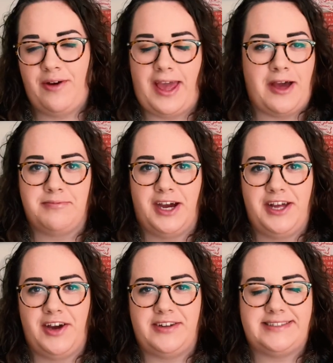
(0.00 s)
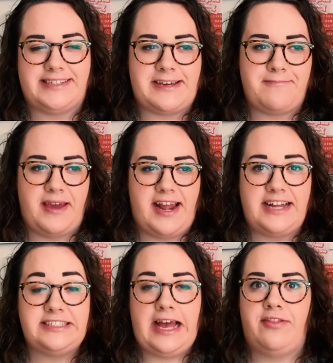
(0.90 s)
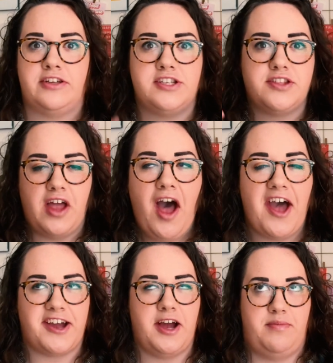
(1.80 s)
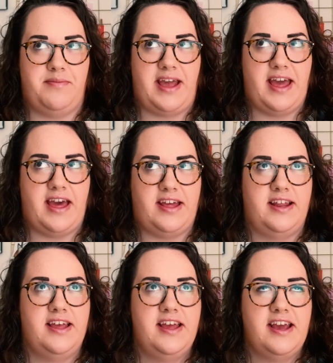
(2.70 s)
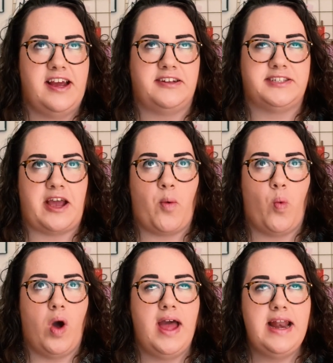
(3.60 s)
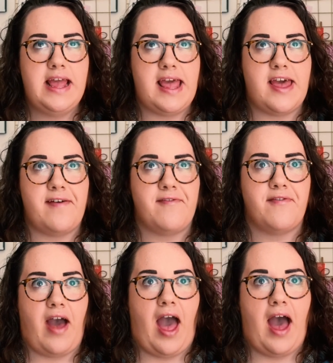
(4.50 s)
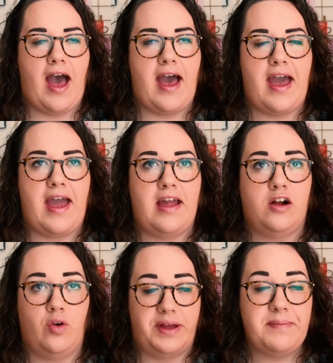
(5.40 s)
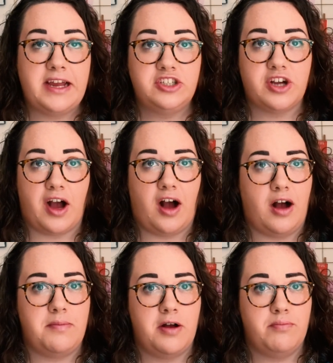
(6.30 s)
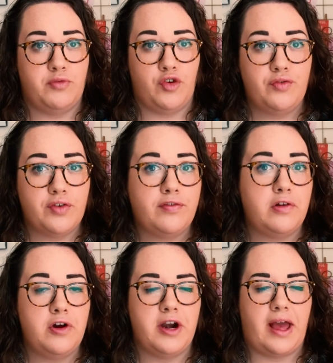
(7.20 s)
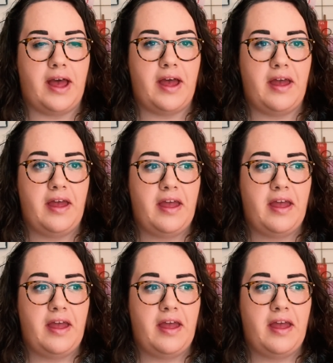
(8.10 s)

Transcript: a.m., couldn't go to sleep. And I just had this thought come in my head. And I was like, what if I quit my job, moved to Florida,